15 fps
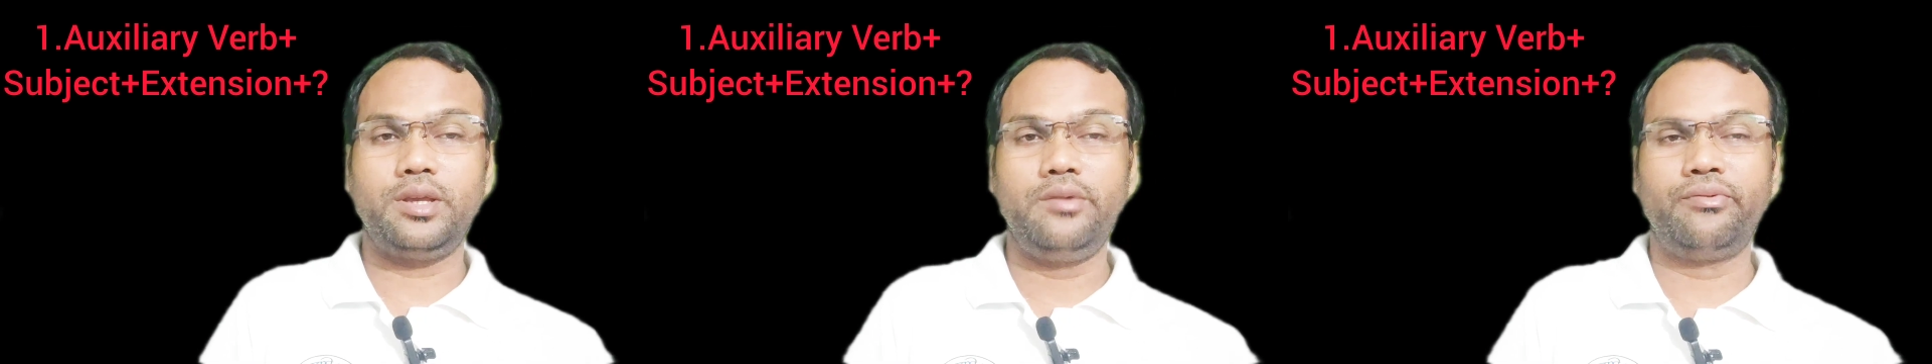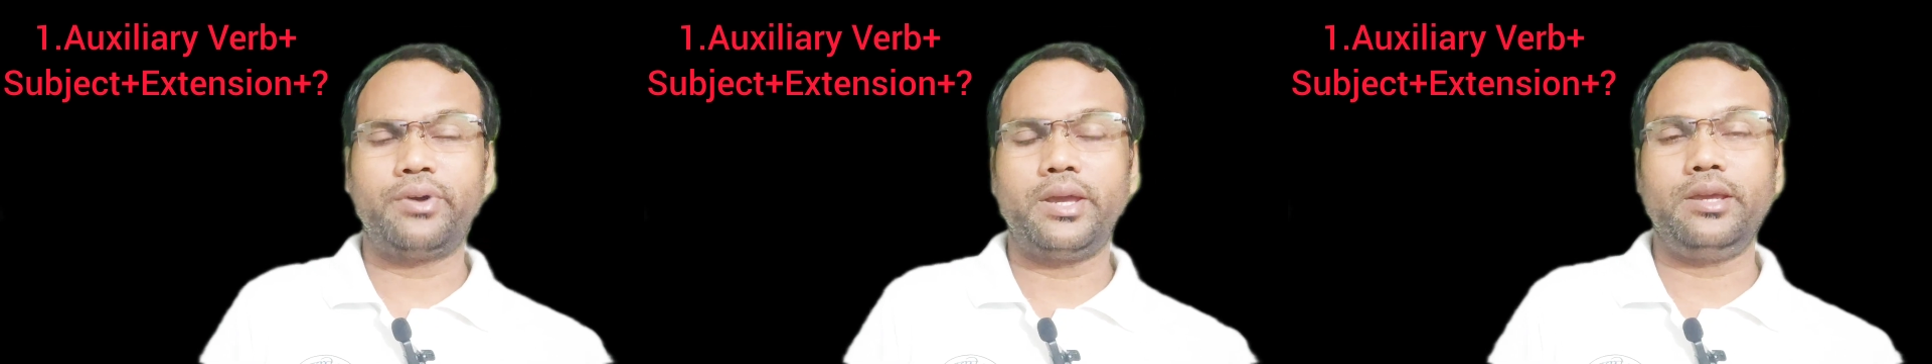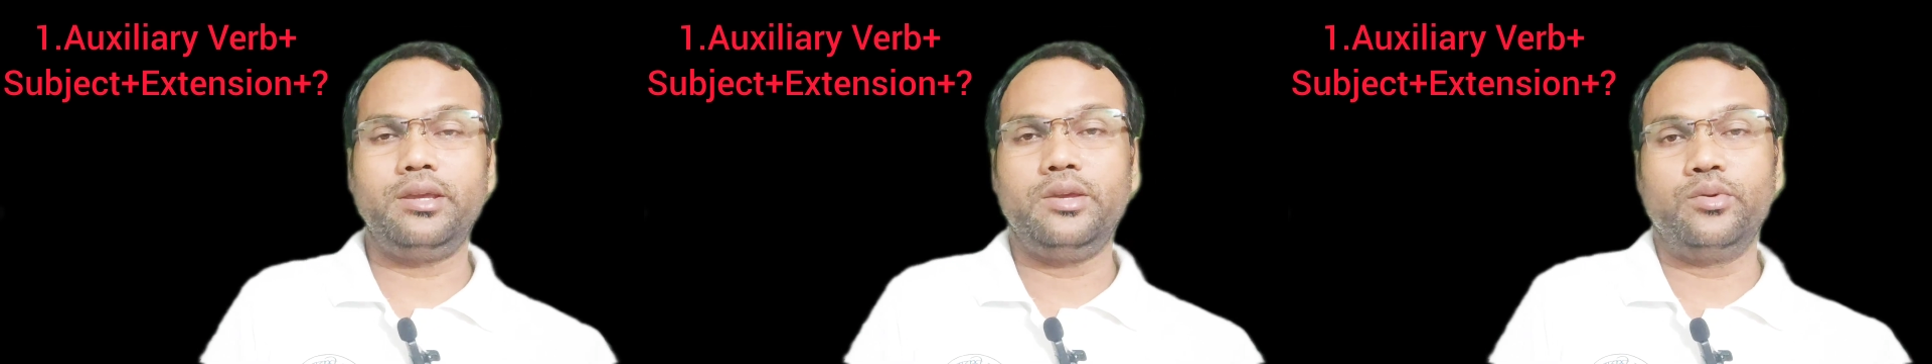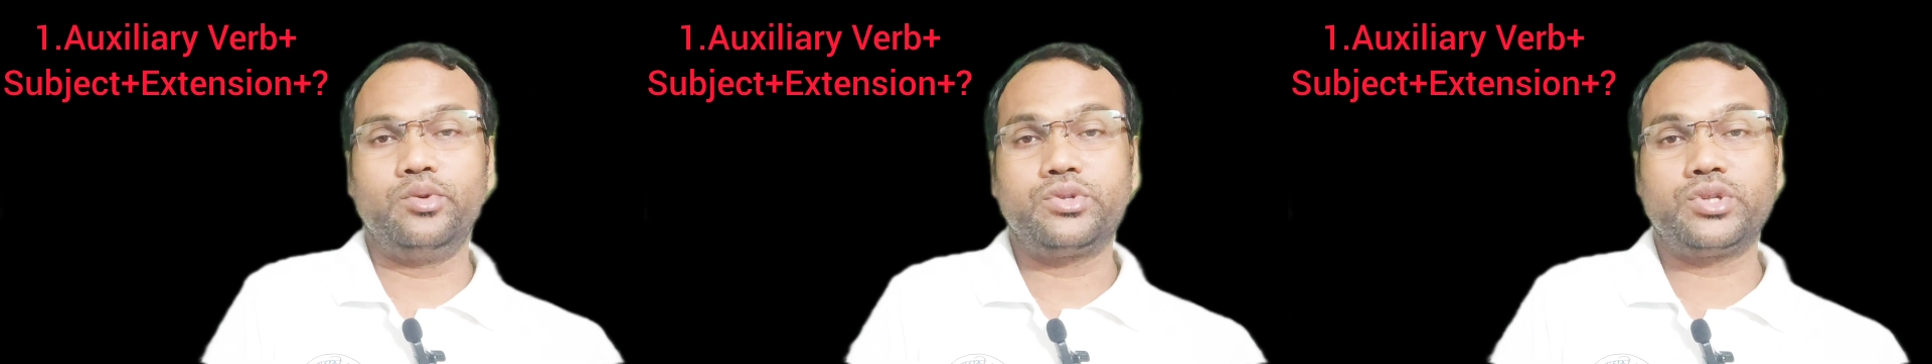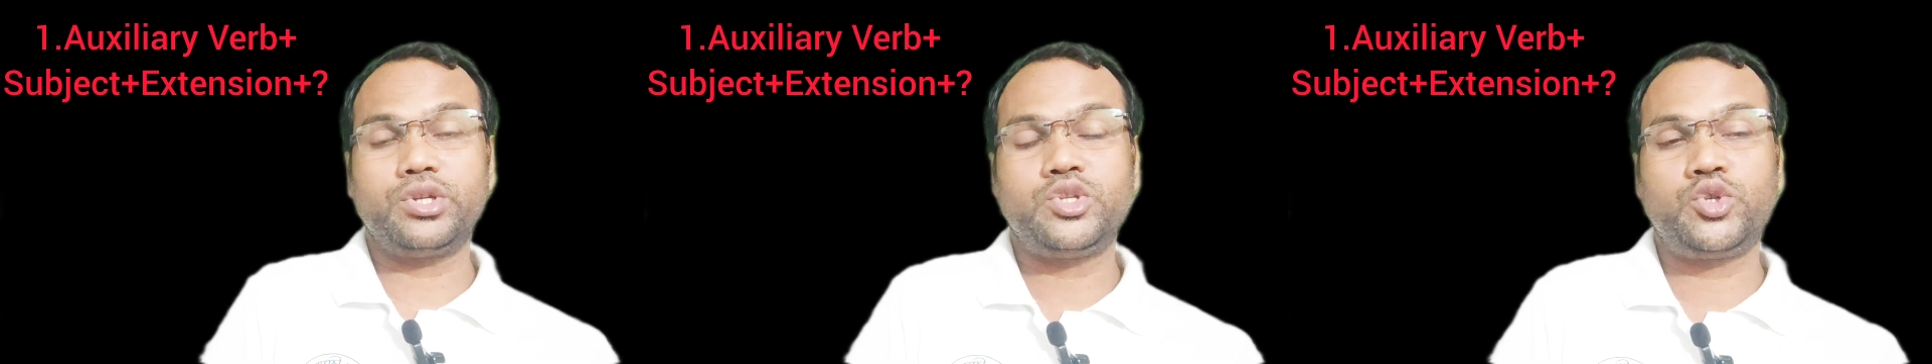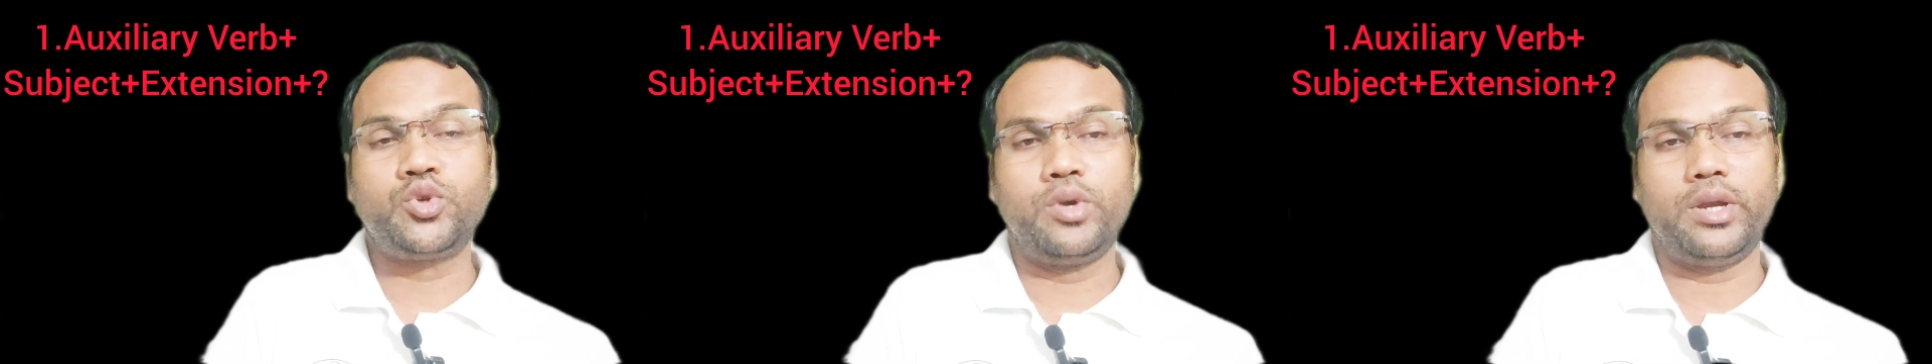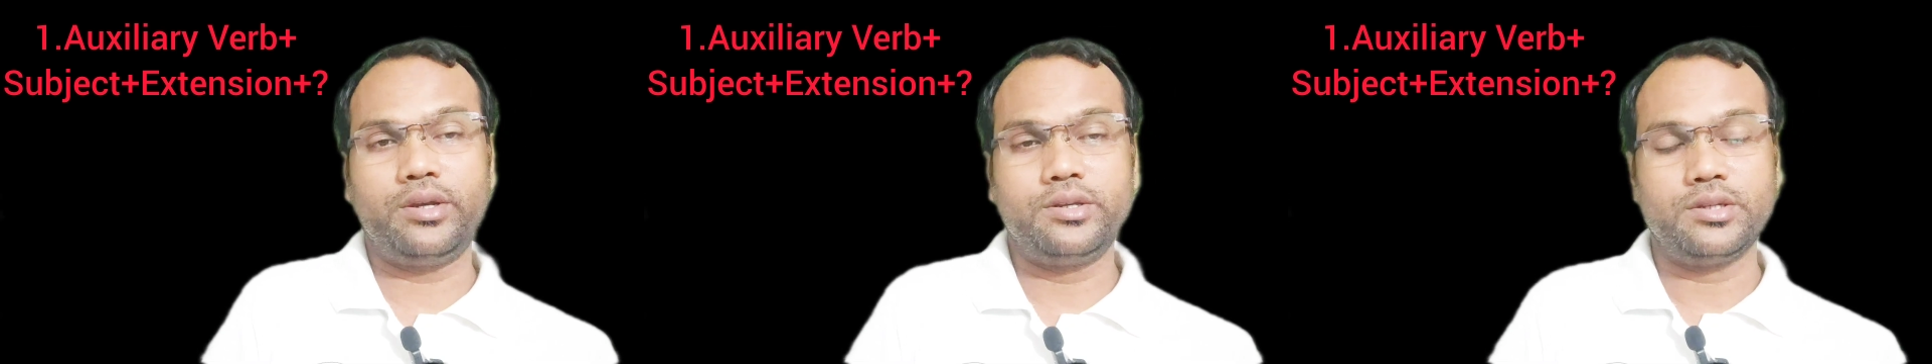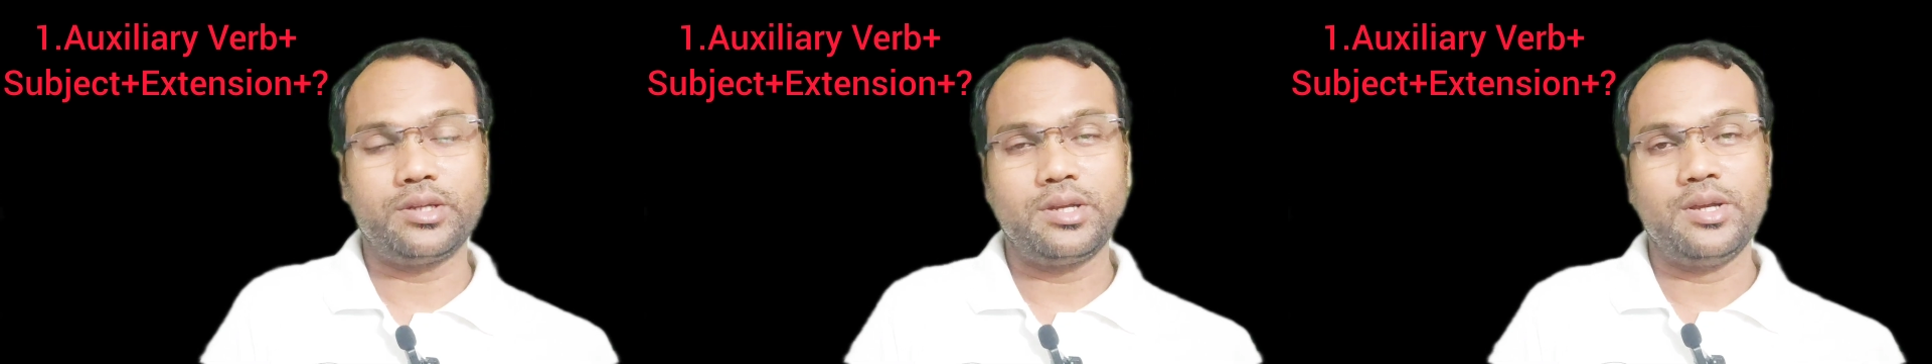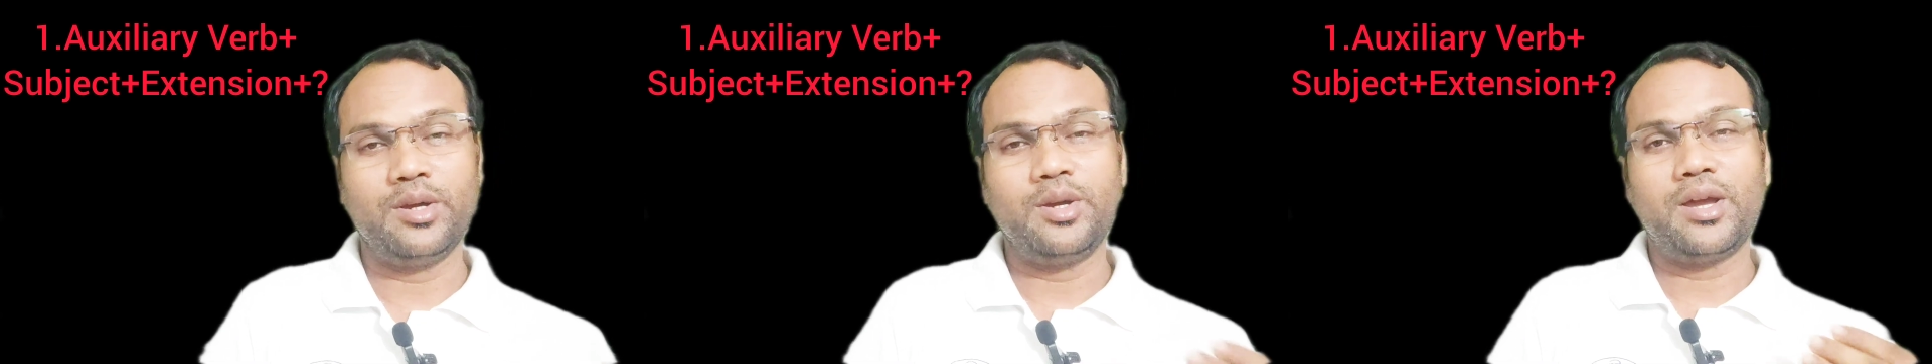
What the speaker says: If I use students,